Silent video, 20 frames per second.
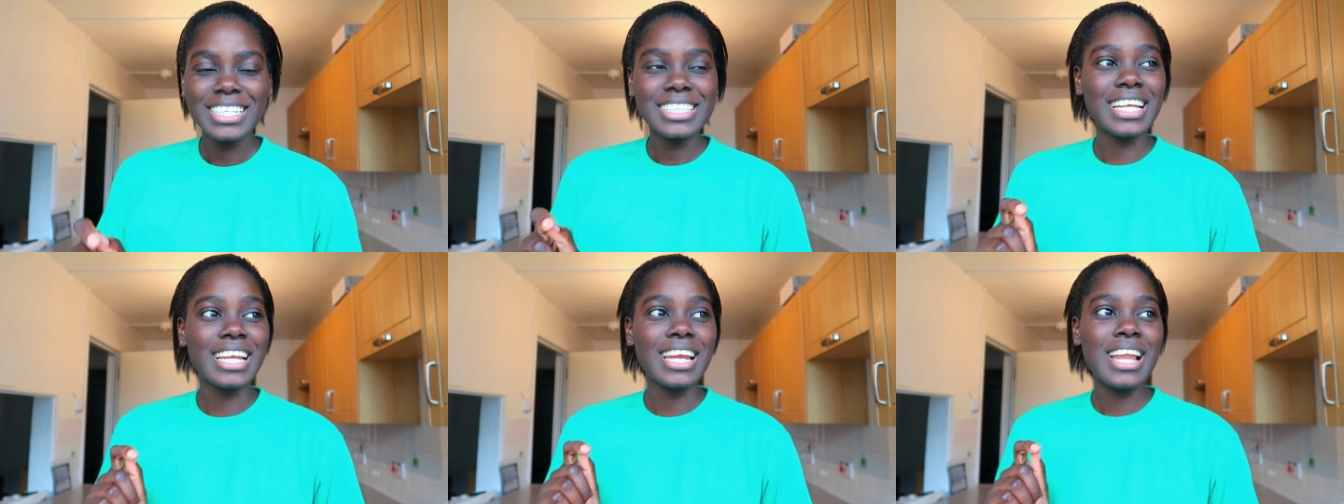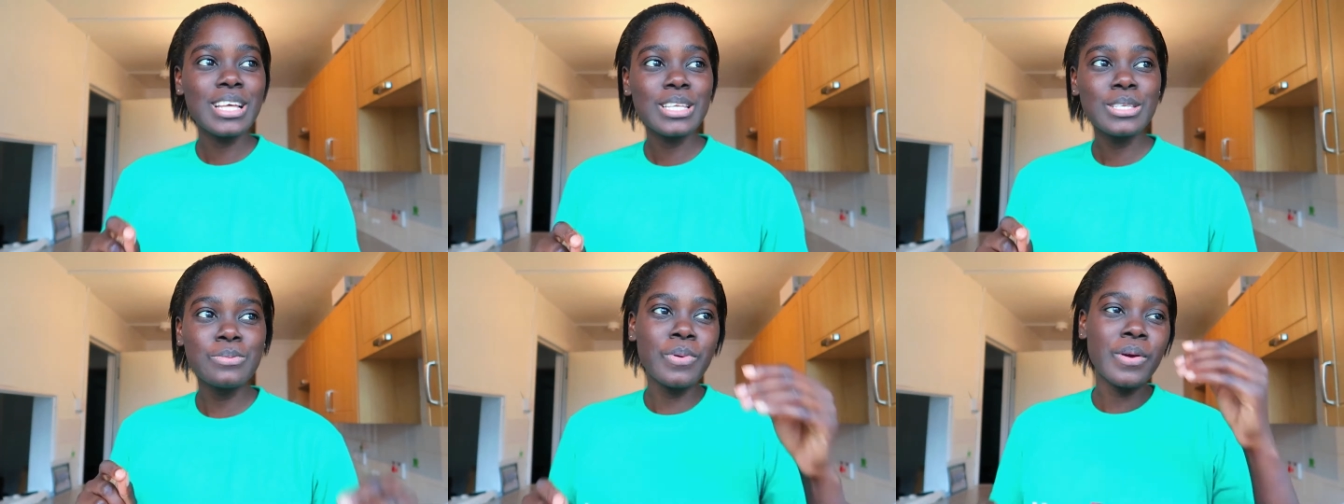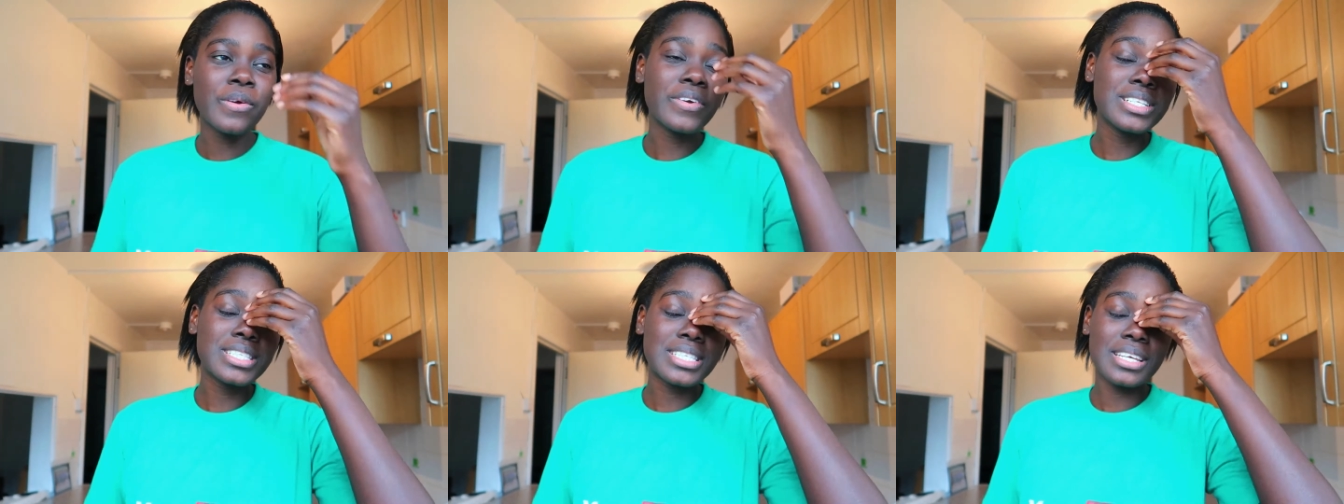The last
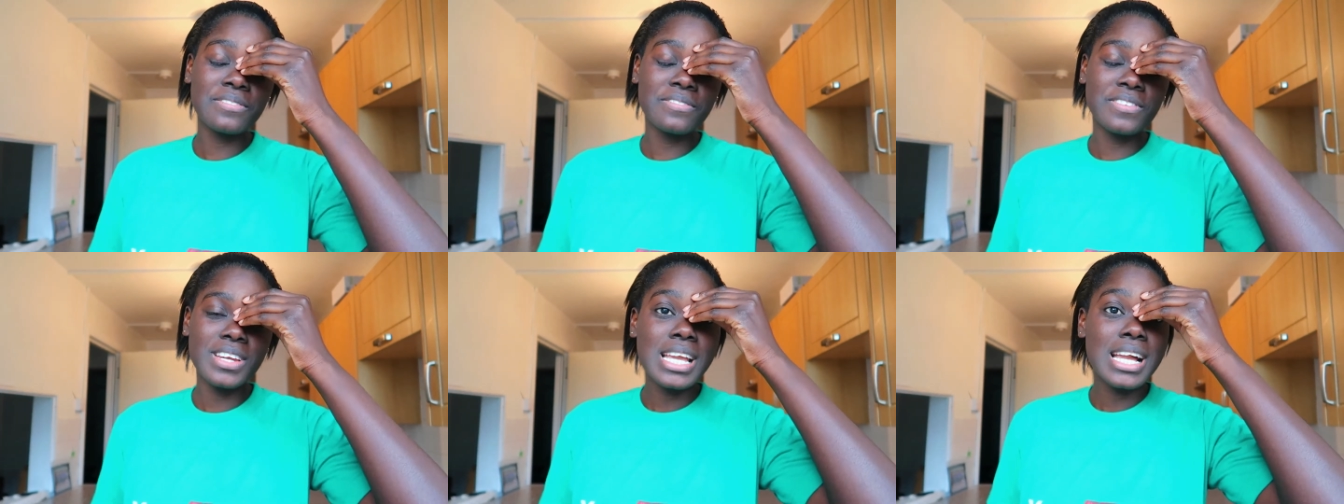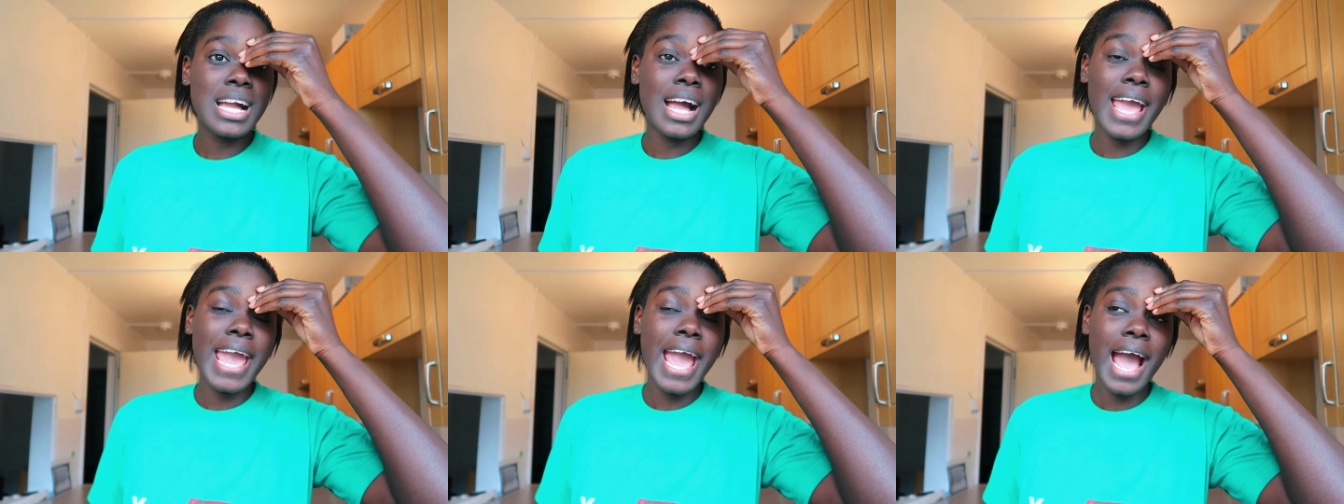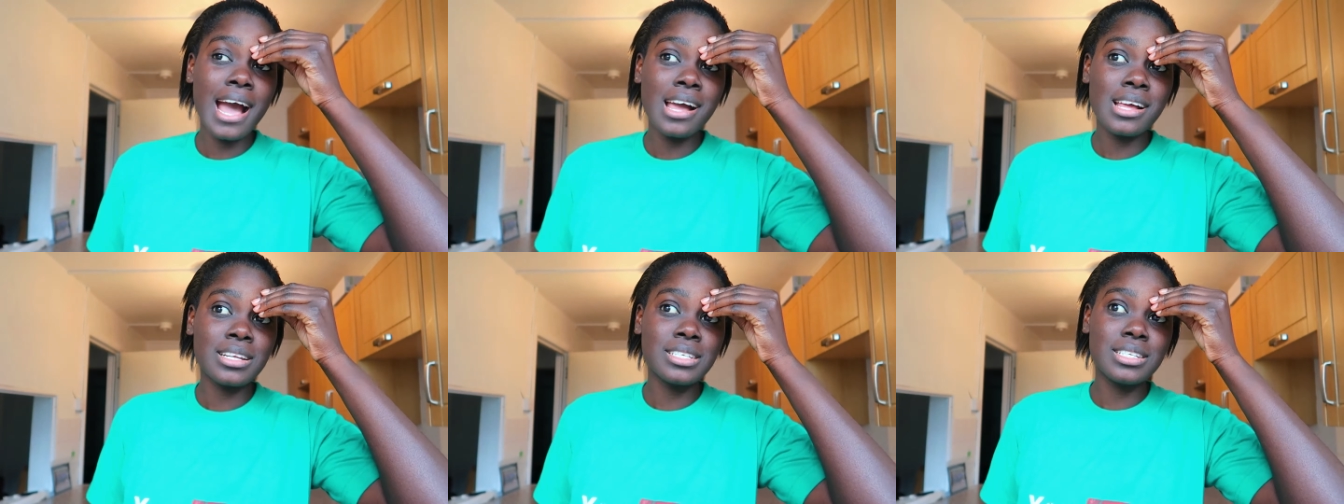parents evening I
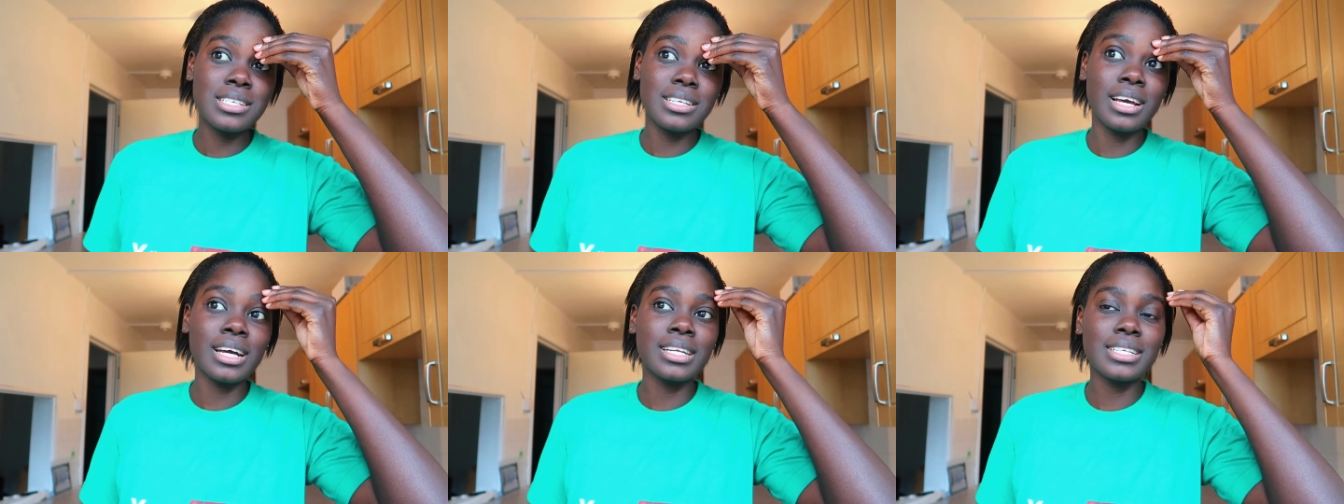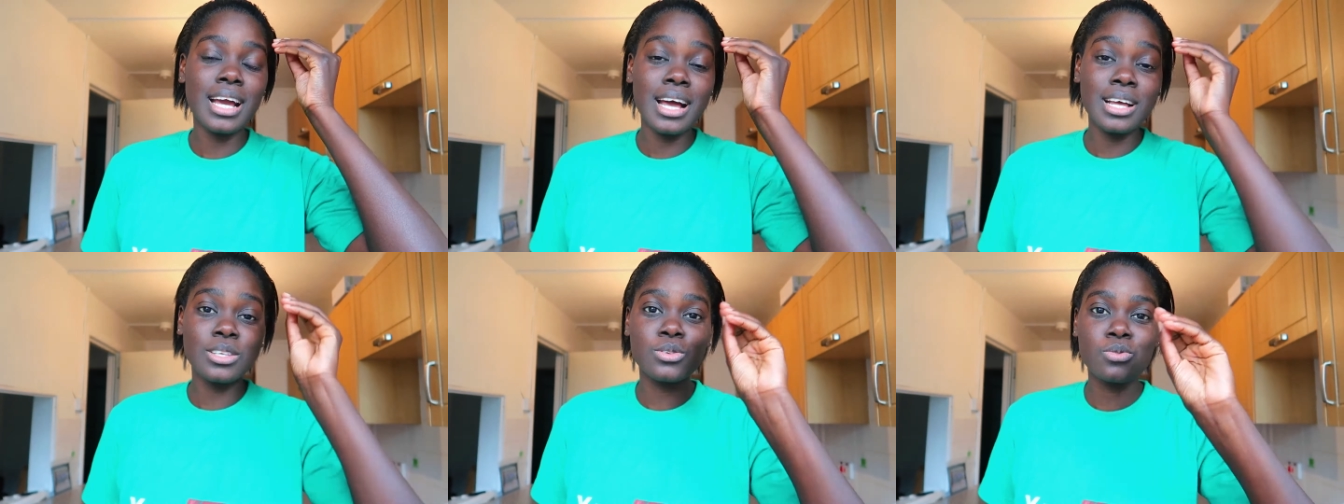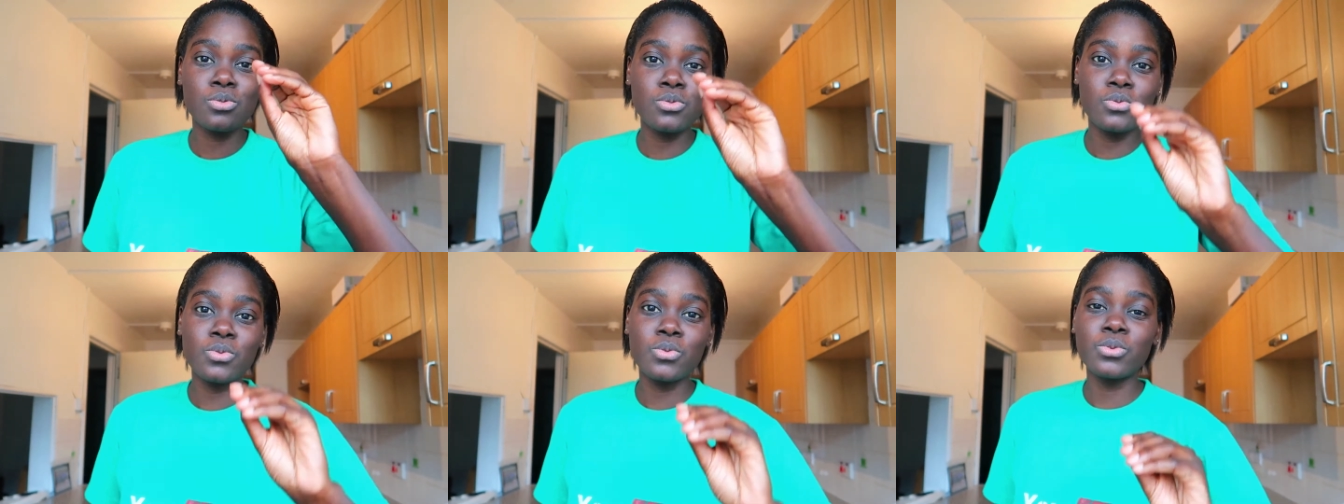had at her
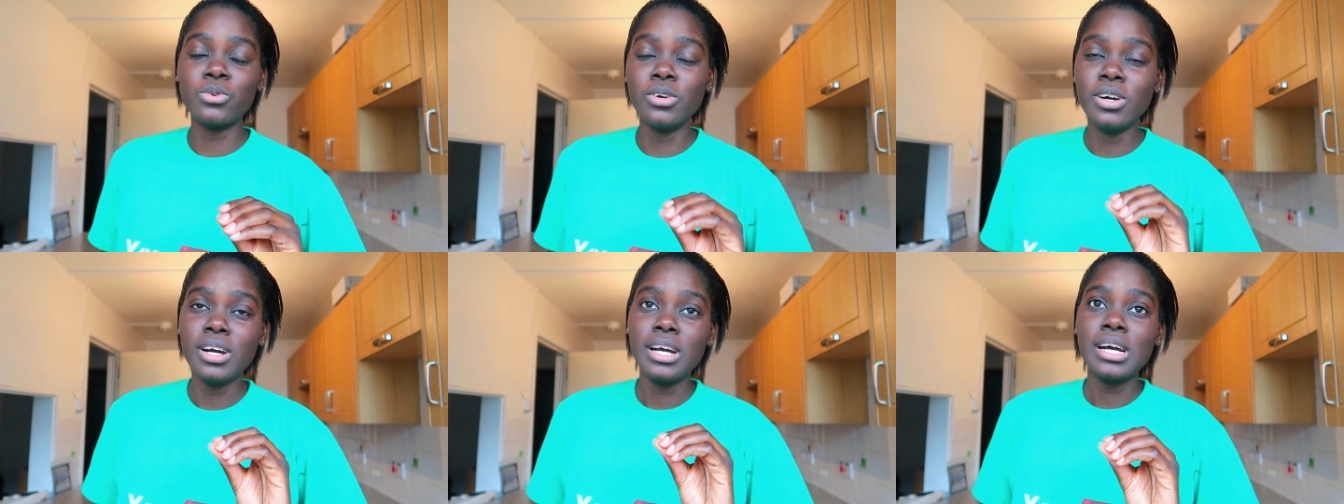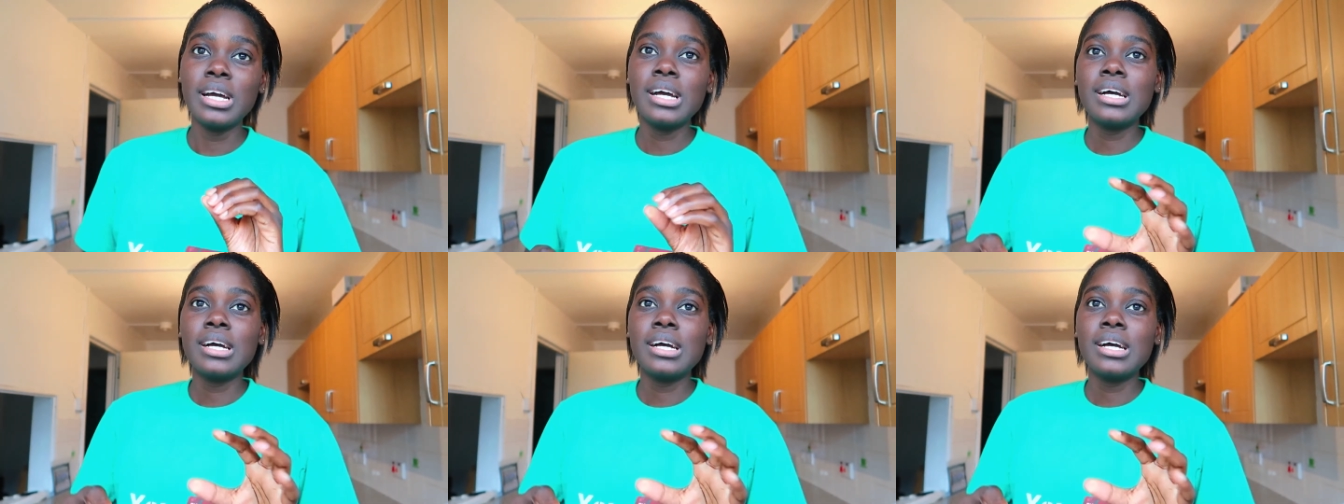school,